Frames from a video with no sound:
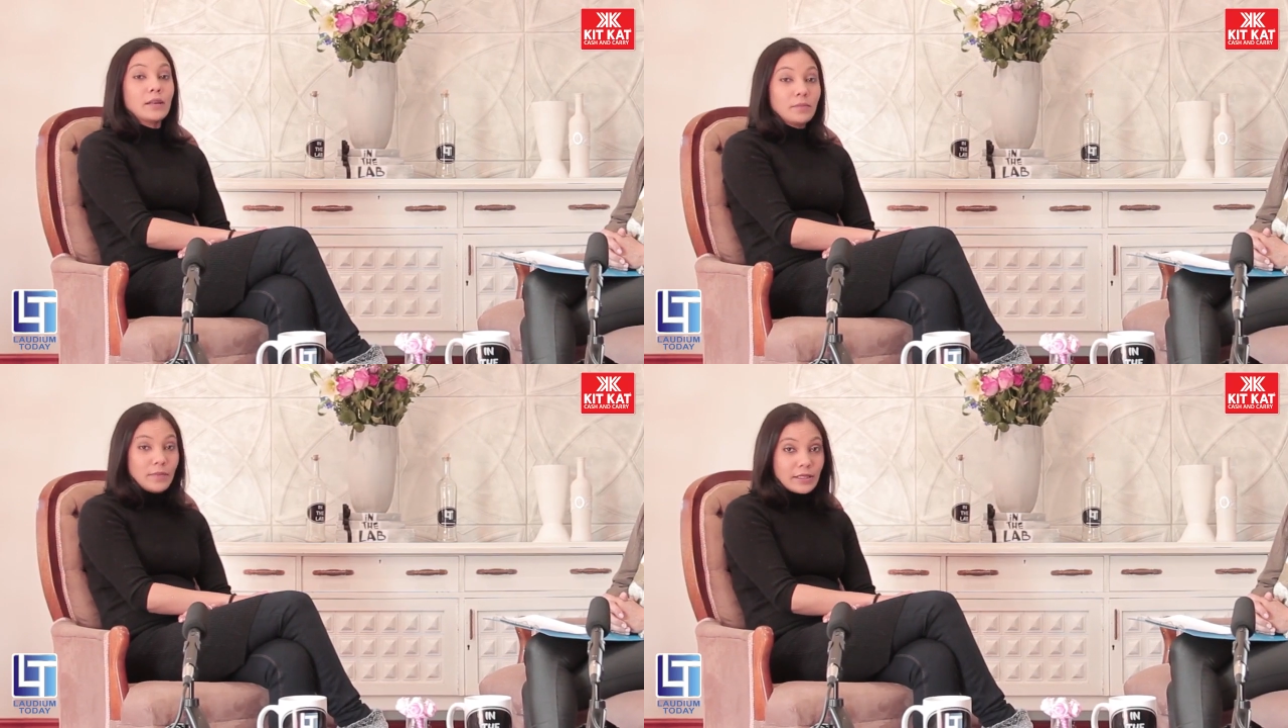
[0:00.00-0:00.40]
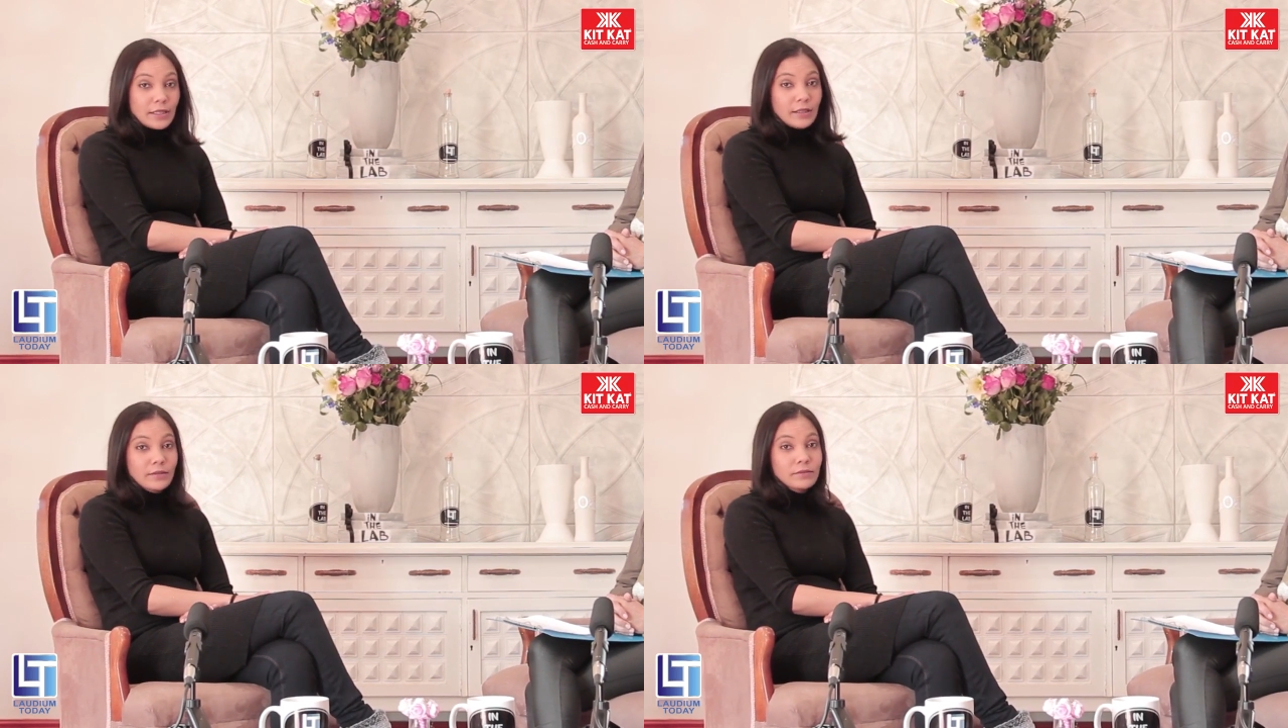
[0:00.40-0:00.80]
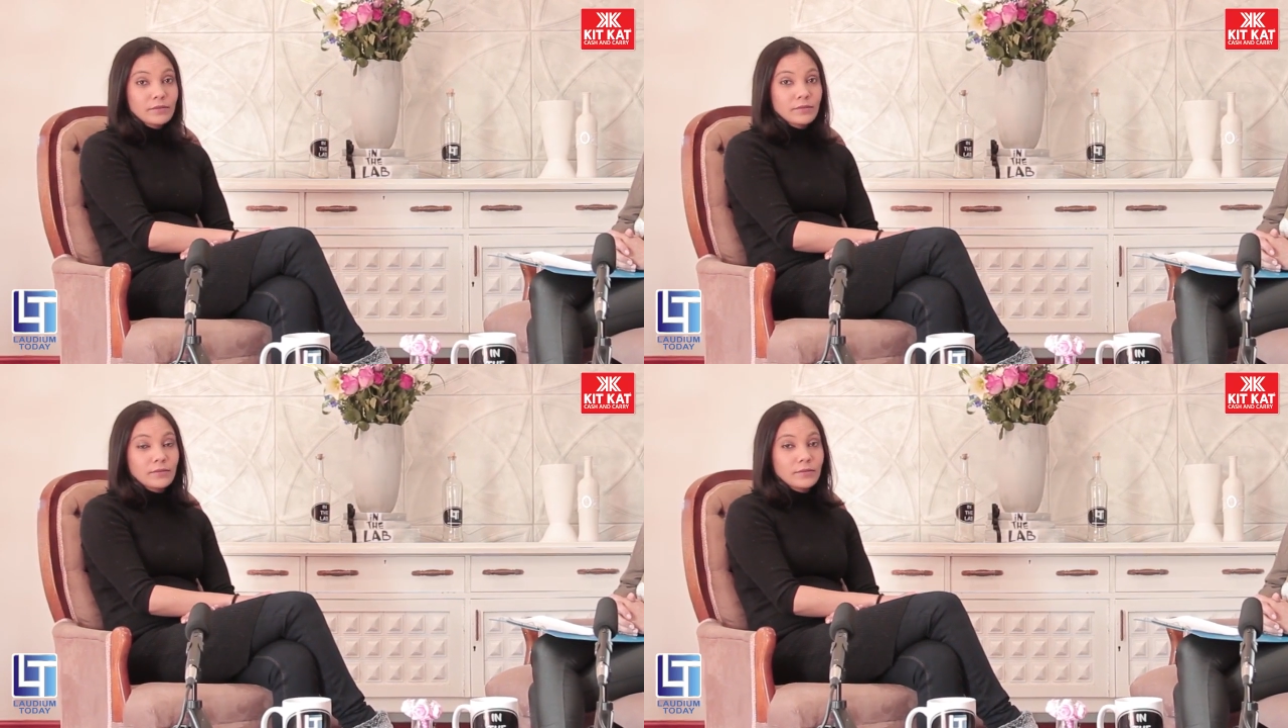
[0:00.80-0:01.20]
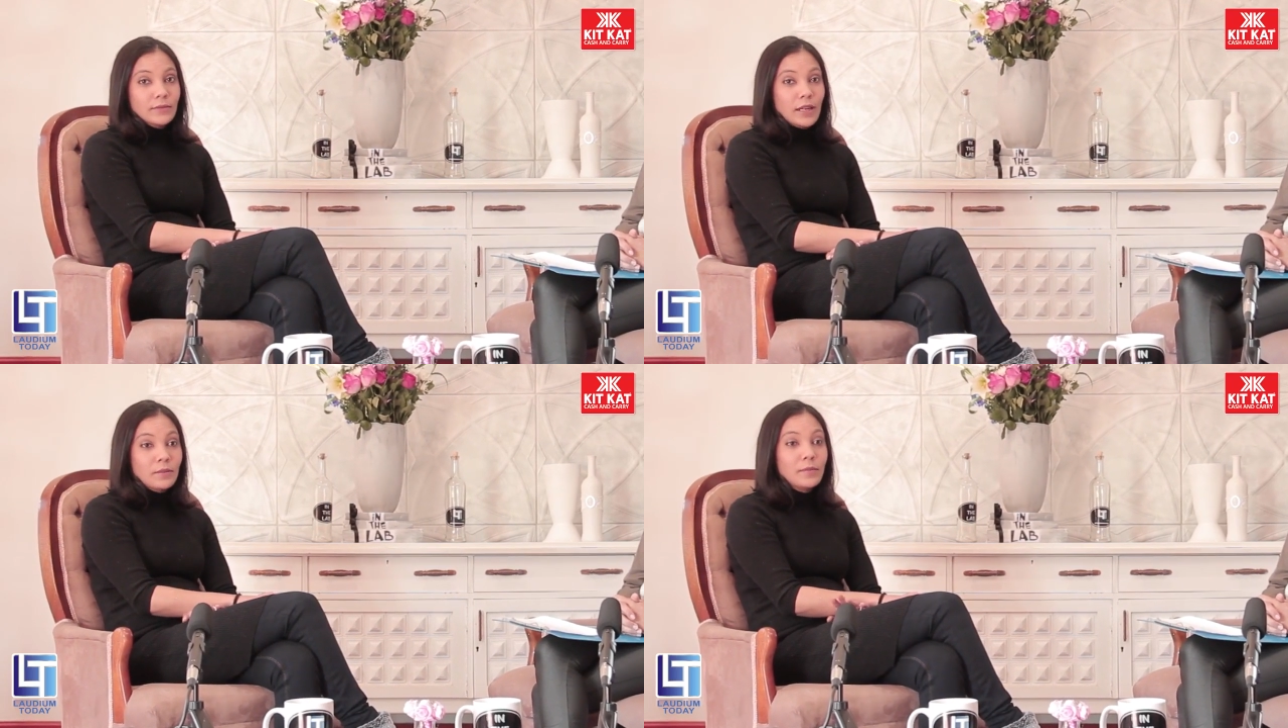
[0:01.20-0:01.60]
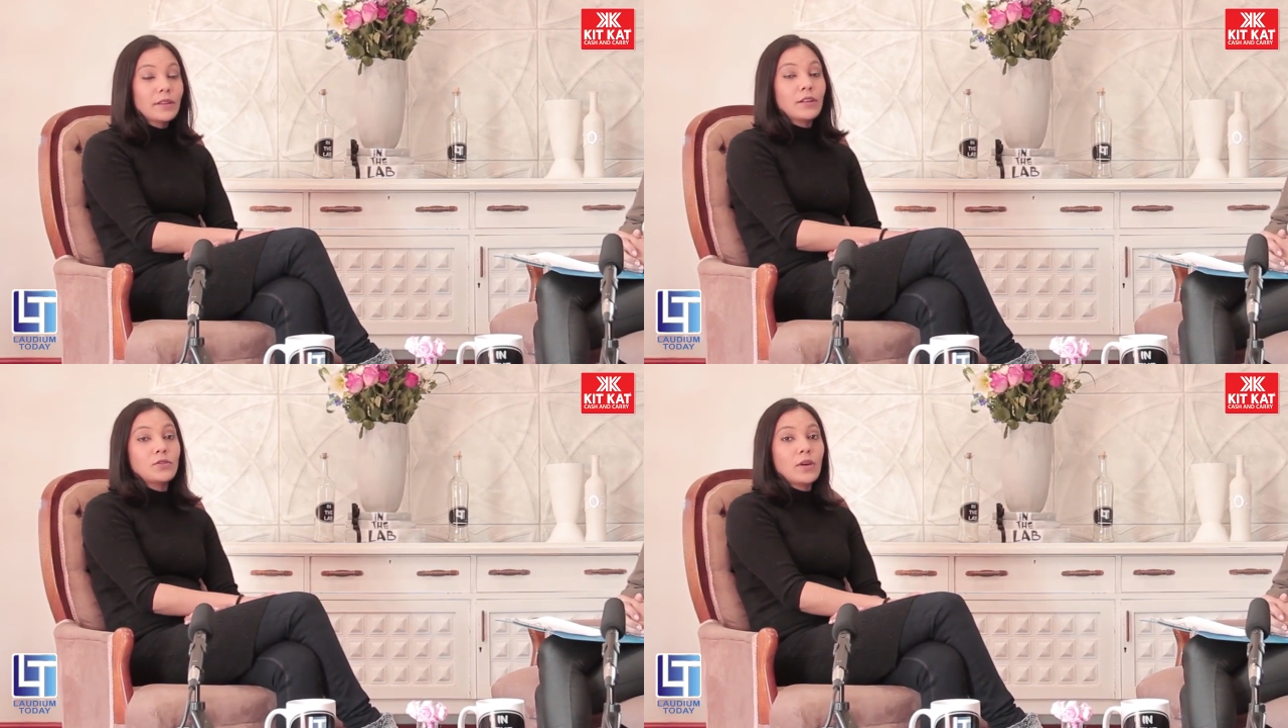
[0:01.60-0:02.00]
admit that